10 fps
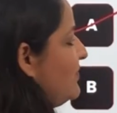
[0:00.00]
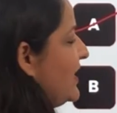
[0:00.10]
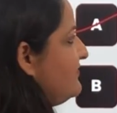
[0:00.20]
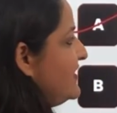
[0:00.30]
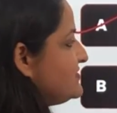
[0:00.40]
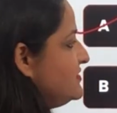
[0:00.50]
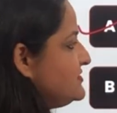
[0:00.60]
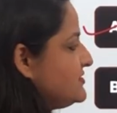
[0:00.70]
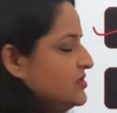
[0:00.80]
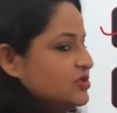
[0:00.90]
of blood
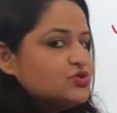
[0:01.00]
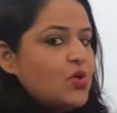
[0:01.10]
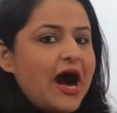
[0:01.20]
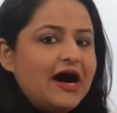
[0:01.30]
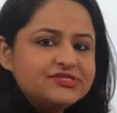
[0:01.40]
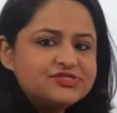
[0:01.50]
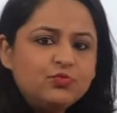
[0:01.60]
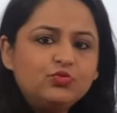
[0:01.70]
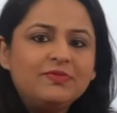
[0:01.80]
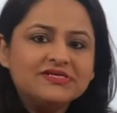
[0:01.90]
vessels. So are
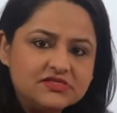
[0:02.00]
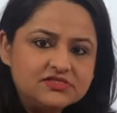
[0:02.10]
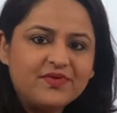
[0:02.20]
smooth muscles